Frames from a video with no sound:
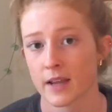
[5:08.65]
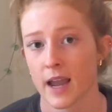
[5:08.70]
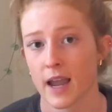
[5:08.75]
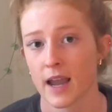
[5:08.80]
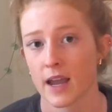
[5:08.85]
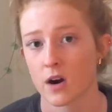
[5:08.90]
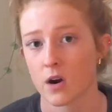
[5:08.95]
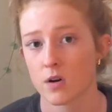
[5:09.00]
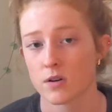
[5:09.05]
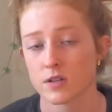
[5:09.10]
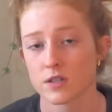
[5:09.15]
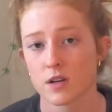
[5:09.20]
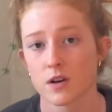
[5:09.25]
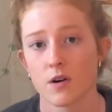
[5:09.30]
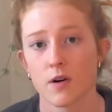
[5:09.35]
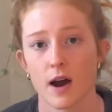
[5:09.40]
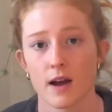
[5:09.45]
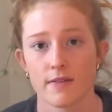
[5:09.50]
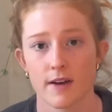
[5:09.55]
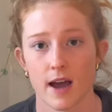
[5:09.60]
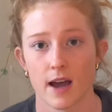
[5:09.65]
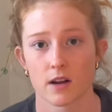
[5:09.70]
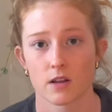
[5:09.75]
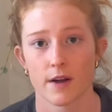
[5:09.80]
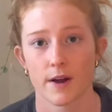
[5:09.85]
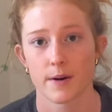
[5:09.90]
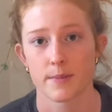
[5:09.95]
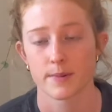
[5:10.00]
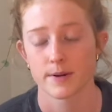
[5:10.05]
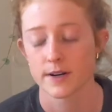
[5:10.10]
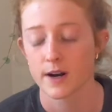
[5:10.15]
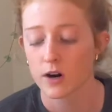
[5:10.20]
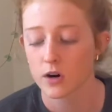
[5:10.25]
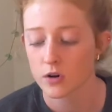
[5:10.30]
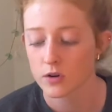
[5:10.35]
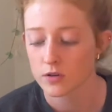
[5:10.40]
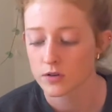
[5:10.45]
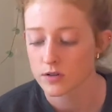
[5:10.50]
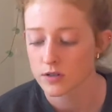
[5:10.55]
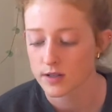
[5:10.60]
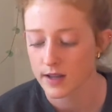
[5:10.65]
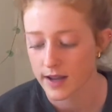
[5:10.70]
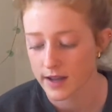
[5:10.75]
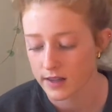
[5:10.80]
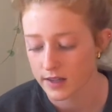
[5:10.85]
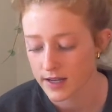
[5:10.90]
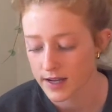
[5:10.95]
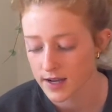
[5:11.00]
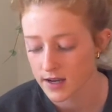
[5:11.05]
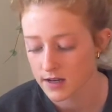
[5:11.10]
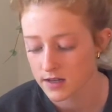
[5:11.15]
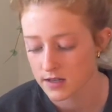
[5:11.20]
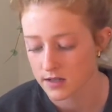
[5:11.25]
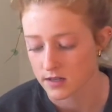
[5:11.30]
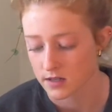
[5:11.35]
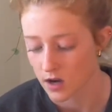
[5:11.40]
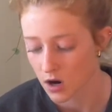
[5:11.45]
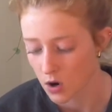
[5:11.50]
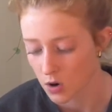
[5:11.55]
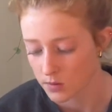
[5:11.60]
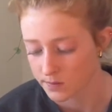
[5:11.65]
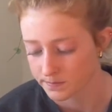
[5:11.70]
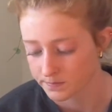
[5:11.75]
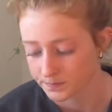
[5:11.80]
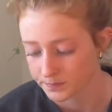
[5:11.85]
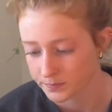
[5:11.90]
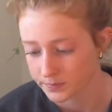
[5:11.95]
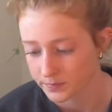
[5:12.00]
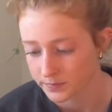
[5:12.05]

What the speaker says: And also, I've had a lot of peduncles lately, so